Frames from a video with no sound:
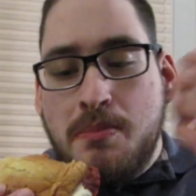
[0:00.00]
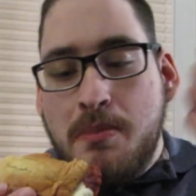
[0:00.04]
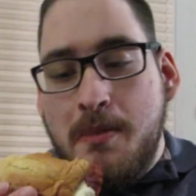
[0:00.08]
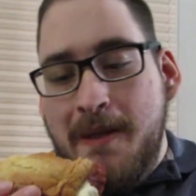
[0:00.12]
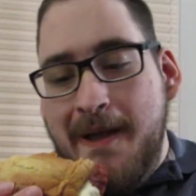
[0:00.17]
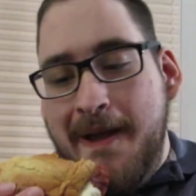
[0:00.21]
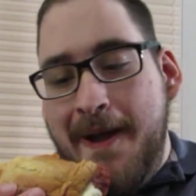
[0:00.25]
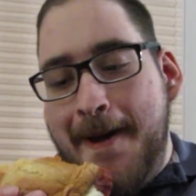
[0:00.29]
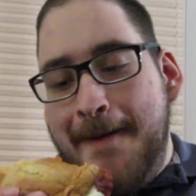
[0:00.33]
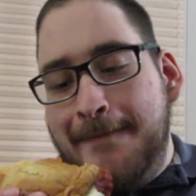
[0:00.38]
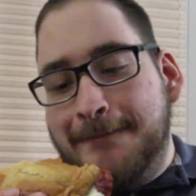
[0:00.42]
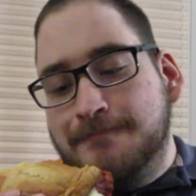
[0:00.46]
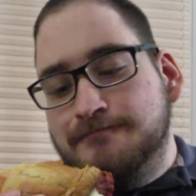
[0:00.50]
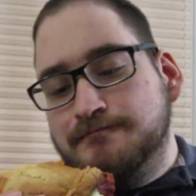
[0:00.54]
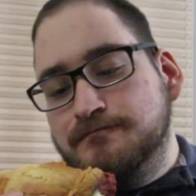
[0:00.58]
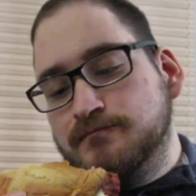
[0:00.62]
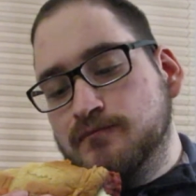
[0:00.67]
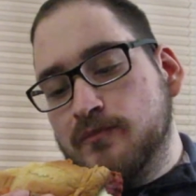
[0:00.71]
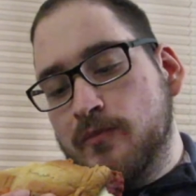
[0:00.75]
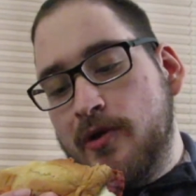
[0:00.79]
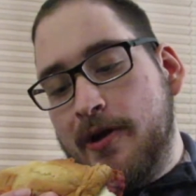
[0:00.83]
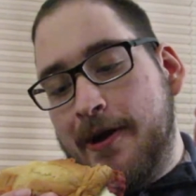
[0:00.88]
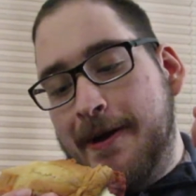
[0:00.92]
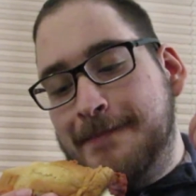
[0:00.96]
Yeah,
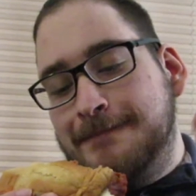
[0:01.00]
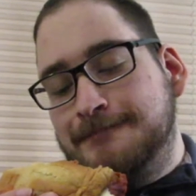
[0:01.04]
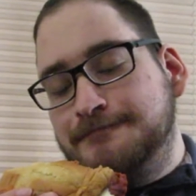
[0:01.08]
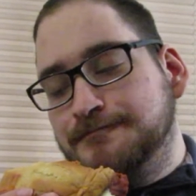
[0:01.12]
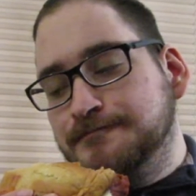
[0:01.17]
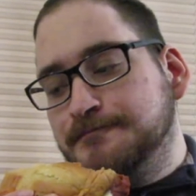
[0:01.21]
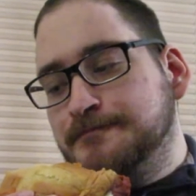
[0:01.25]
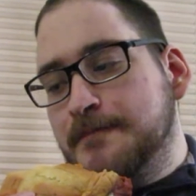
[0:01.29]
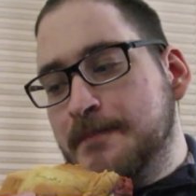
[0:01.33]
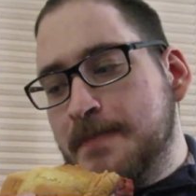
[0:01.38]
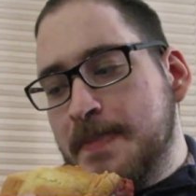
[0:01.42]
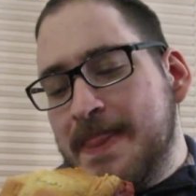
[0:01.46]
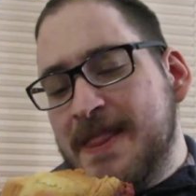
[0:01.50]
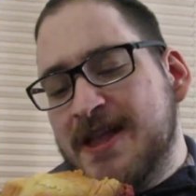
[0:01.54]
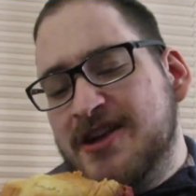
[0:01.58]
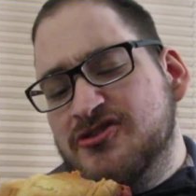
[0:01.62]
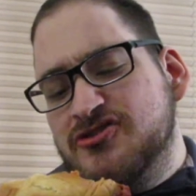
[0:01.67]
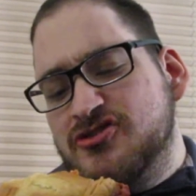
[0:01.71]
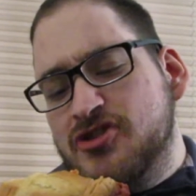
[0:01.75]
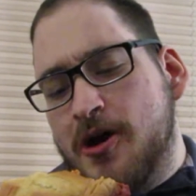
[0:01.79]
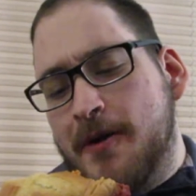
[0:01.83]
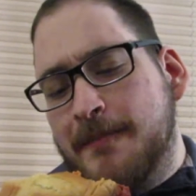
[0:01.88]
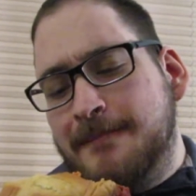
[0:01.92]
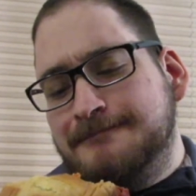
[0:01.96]
okay.
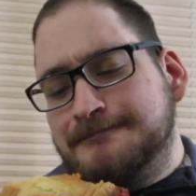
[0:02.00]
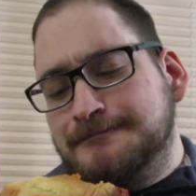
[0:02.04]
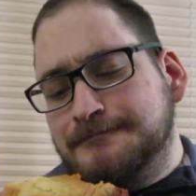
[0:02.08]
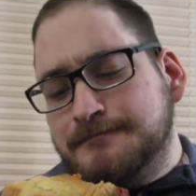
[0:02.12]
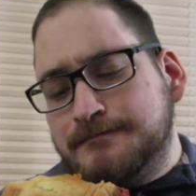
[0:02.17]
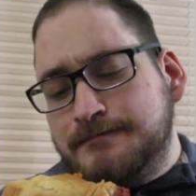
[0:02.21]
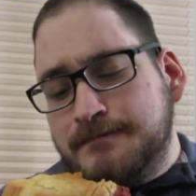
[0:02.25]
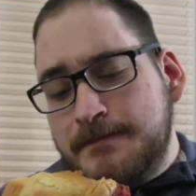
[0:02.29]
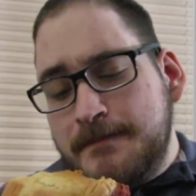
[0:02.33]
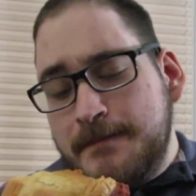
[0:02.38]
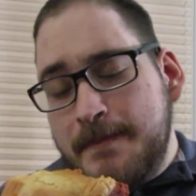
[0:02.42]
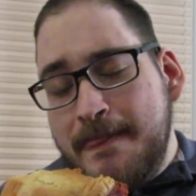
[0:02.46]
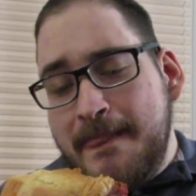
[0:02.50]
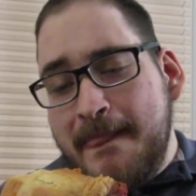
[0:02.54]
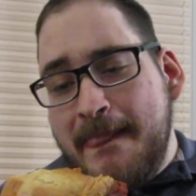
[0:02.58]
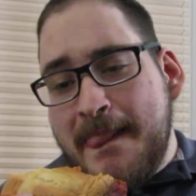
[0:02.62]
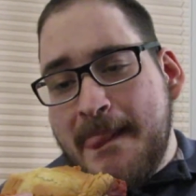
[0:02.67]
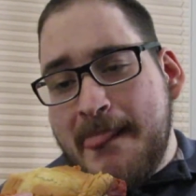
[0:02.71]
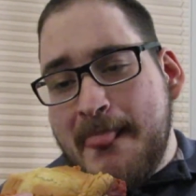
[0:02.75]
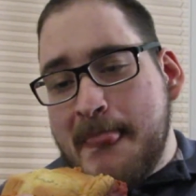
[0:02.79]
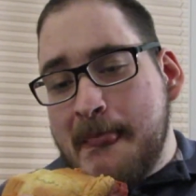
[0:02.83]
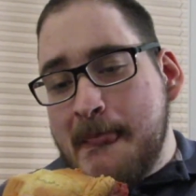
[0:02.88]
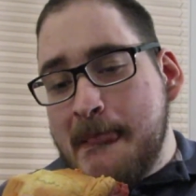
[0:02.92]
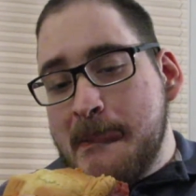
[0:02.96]
So
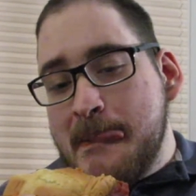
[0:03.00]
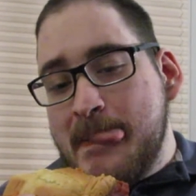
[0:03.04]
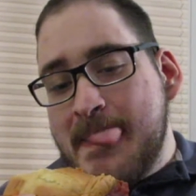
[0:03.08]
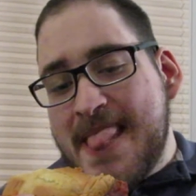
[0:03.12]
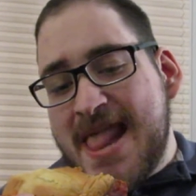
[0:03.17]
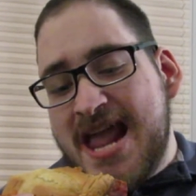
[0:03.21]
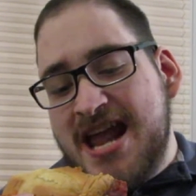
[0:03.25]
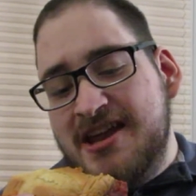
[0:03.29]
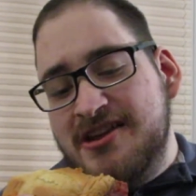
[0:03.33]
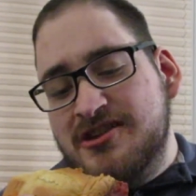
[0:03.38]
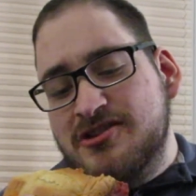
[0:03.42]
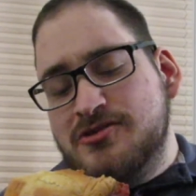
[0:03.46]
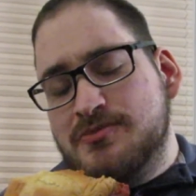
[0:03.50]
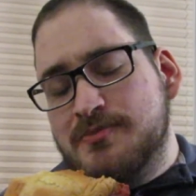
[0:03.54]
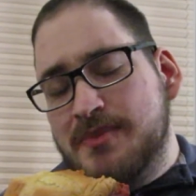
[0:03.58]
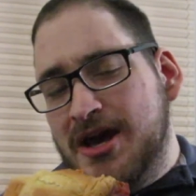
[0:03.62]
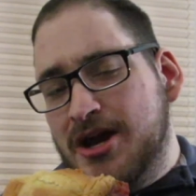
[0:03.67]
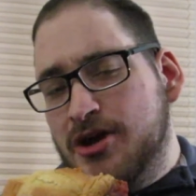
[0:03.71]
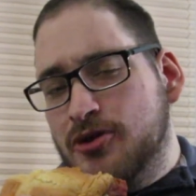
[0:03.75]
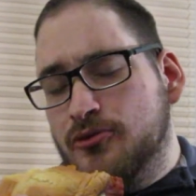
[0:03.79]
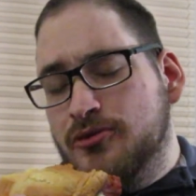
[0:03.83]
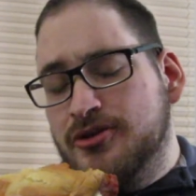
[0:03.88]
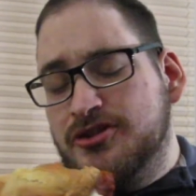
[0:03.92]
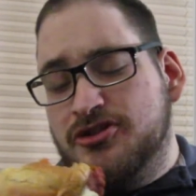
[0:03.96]
it is
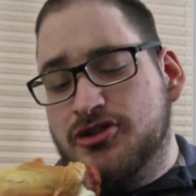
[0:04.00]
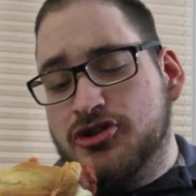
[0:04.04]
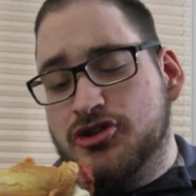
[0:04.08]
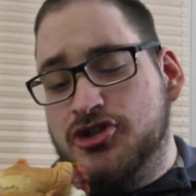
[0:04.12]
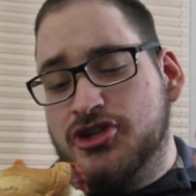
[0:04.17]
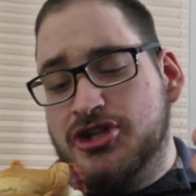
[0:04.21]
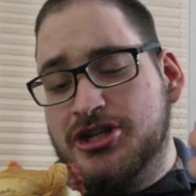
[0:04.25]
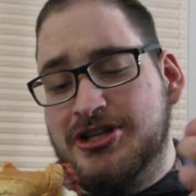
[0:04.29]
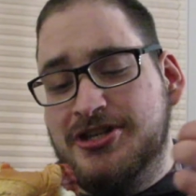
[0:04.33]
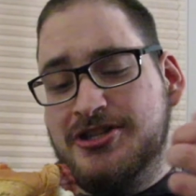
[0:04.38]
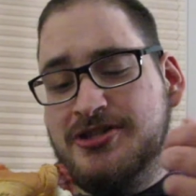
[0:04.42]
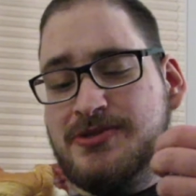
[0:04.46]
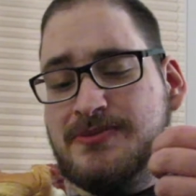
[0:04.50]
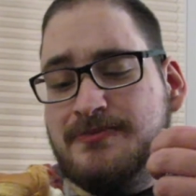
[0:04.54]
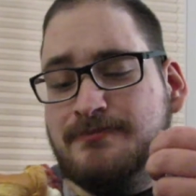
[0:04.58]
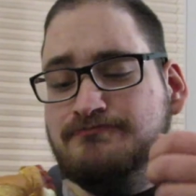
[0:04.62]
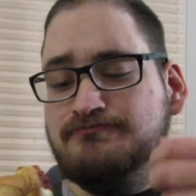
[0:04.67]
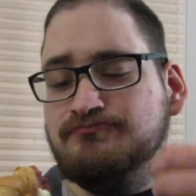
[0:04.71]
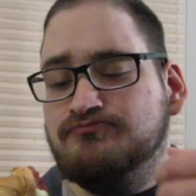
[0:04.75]
better with the cheese,